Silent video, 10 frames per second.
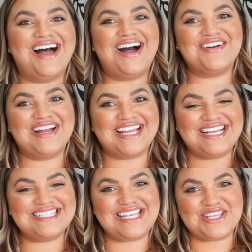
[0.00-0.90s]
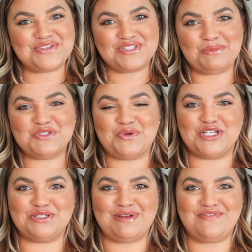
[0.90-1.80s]
Alright guys, thank you so much for
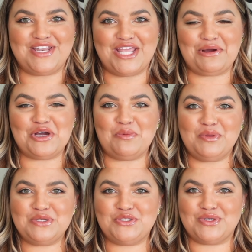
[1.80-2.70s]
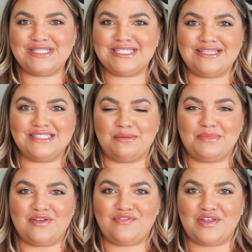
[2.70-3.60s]
watching my video. I hope you enjoyed seeing some of
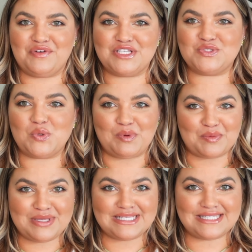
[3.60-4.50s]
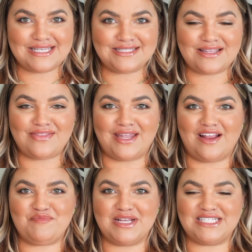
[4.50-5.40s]
my favorite swimmer pieces that
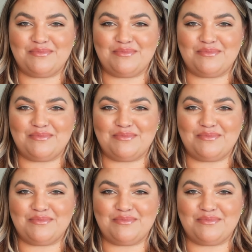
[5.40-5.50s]
I picked